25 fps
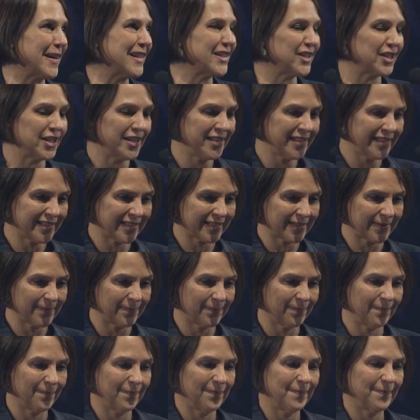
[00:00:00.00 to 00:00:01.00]
speeches,
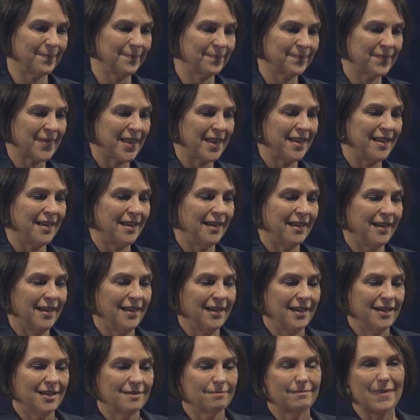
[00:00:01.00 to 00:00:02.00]

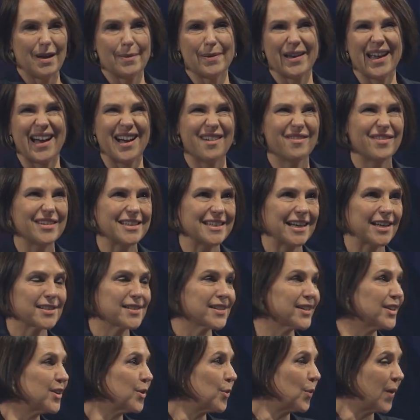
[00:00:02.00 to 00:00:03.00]
maybe half a
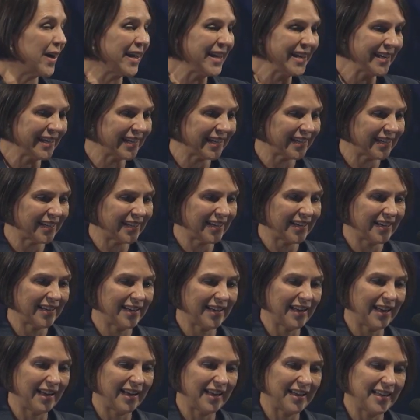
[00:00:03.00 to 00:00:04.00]
dozen a week.
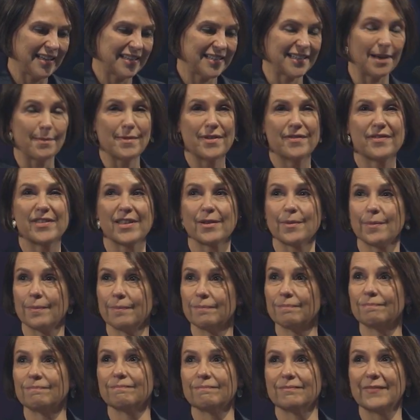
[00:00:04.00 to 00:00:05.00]
Some of
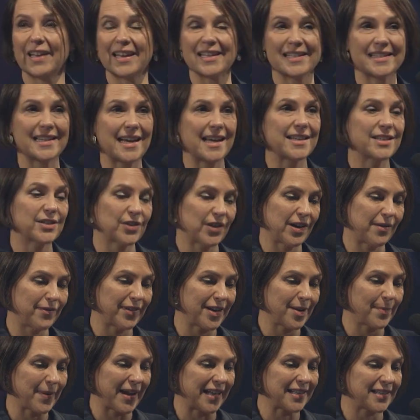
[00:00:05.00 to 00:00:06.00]
them these days are even
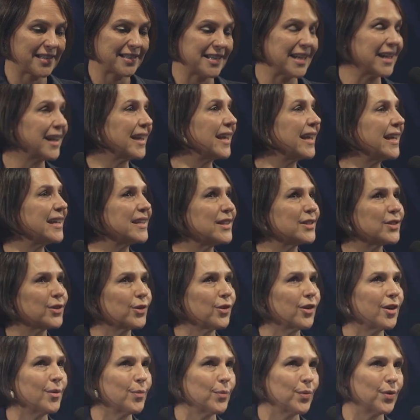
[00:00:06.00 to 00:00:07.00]
about sick kids
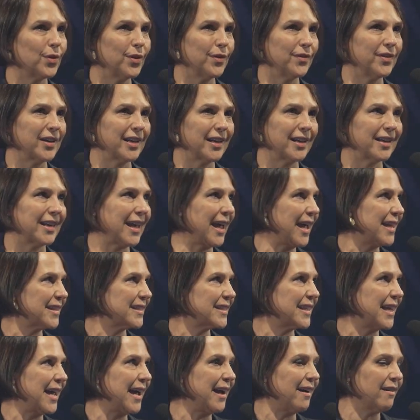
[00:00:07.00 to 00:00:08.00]
or improving
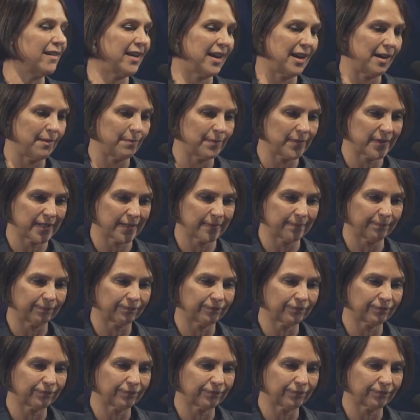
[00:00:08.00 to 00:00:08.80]
cancer outcomes.